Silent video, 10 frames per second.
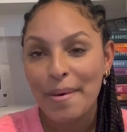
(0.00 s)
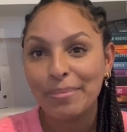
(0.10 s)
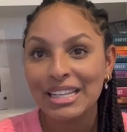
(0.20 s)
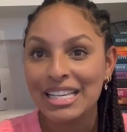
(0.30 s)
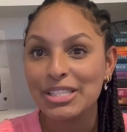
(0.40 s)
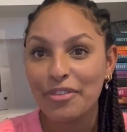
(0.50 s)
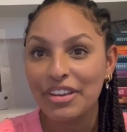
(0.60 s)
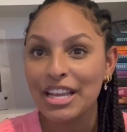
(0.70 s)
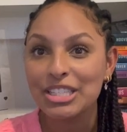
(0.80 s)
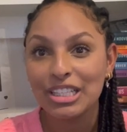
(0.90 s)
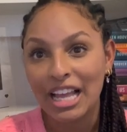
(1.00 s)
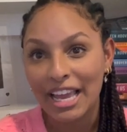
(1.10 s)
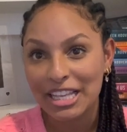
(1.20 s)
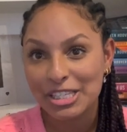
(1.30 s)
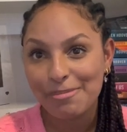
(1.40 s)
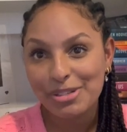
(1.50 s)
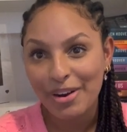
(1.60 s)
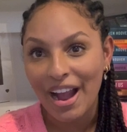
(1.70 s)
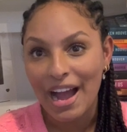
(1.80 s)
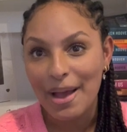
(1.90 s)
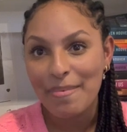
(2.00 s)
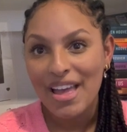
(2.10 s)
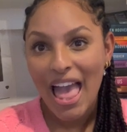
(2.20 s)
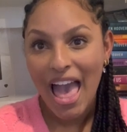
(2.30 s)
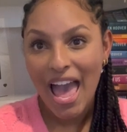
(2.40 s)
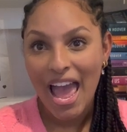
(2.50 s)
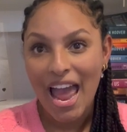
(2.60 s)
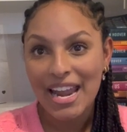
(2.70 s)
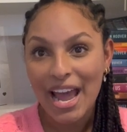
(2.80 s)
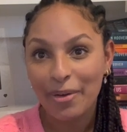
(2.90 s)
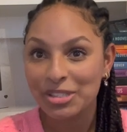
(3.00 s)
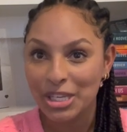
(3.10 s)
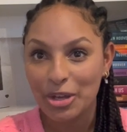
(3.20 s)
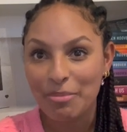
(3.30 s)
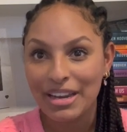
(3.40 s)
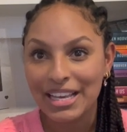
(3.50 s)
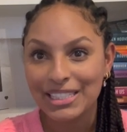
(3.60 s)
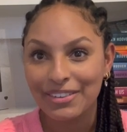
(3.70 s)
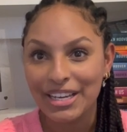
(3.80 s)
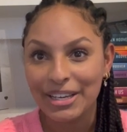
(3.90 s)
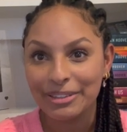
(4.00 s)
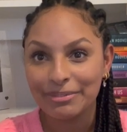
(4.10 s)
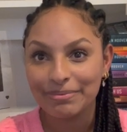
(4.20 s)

Please don't forget to like and subscribe, and I'll see you in my next video.